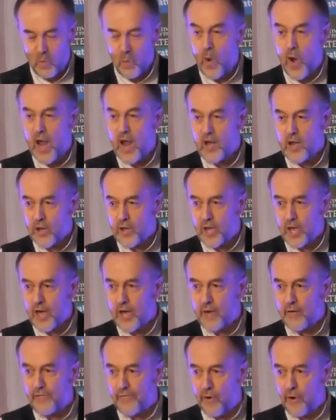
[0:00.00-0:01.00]
We're
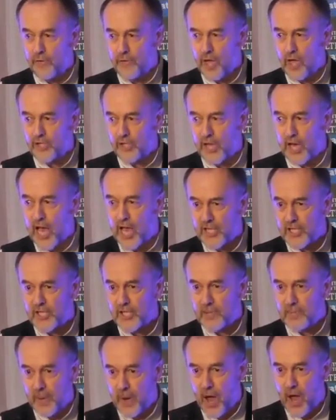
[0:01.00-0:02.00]
looking for the
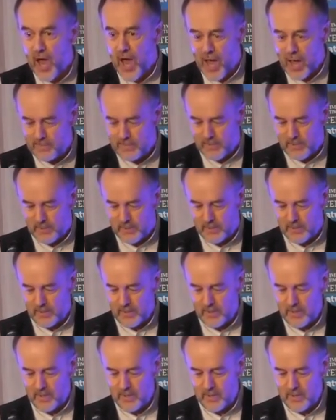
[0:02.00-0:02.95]
chest, perhaps?